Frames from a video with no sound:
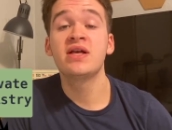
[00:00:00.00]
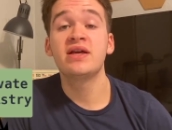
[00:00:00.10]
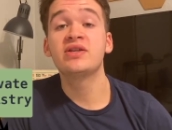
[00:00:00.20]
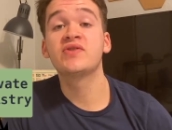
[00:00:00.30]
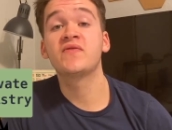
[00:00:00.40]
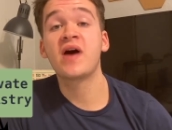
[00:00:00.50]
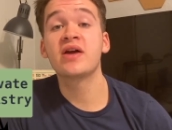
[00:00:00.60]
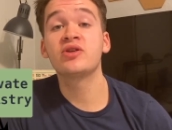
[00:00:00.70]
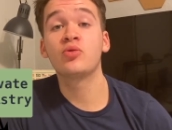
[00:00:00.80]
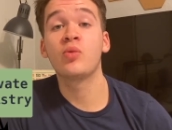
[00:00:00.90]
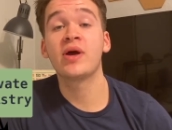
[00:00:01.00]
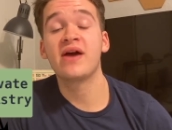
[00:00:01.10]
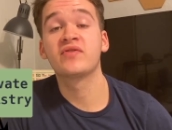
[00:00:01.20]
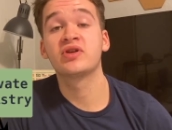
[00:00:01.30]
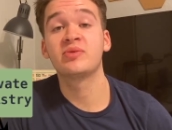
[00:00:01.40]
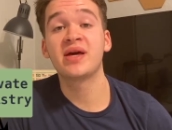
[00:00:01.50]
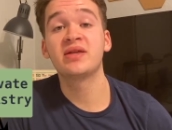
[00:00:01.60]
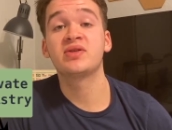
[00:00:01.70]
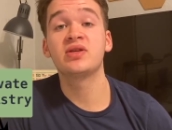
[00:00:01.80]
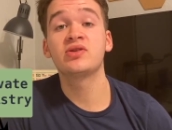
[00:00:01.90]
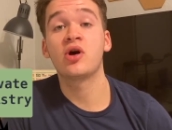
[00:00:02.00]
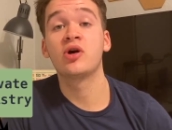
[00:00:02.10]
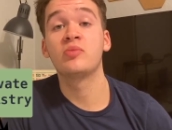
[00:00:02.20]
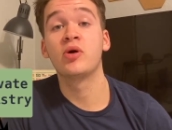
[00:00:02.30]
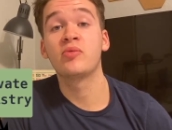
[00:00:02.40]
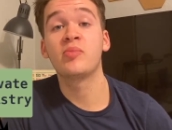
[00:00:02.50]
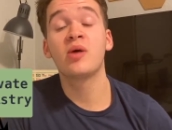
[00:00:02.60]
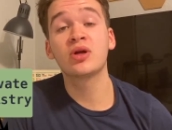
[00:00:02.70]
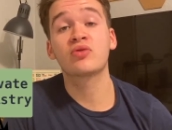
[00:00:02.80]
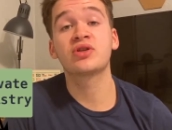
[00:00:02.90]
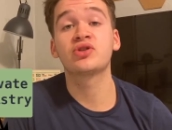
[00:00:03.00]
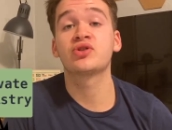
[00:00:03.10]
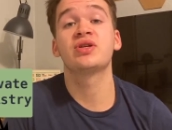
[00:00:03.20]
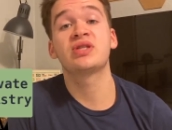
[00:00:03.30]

is find whatever dependencies on both public registries